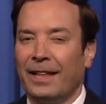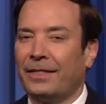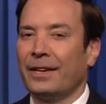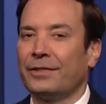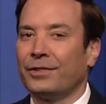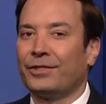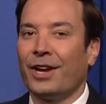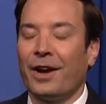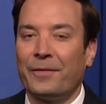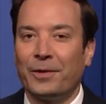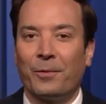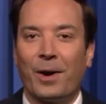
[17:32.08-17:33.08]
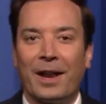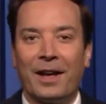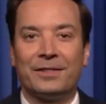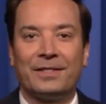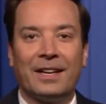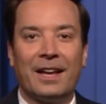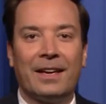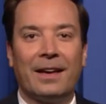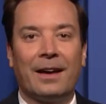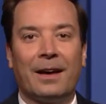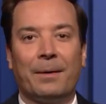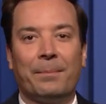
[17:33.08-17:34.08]
yeah, things are tough at the White House today.
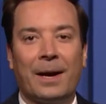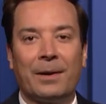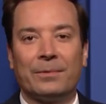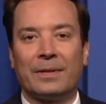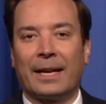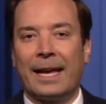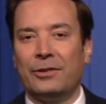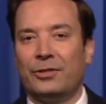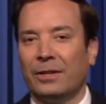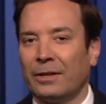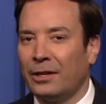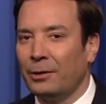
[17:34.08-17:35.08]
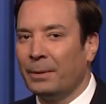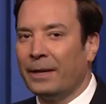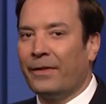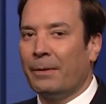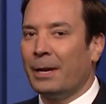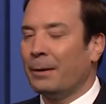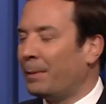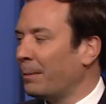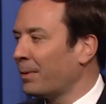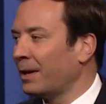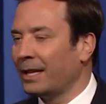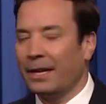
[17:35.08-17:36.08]
Uh, Biden was like, hey, Jill, can you believe how many
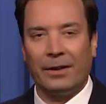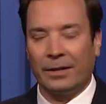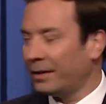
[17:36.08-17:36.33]
people are le-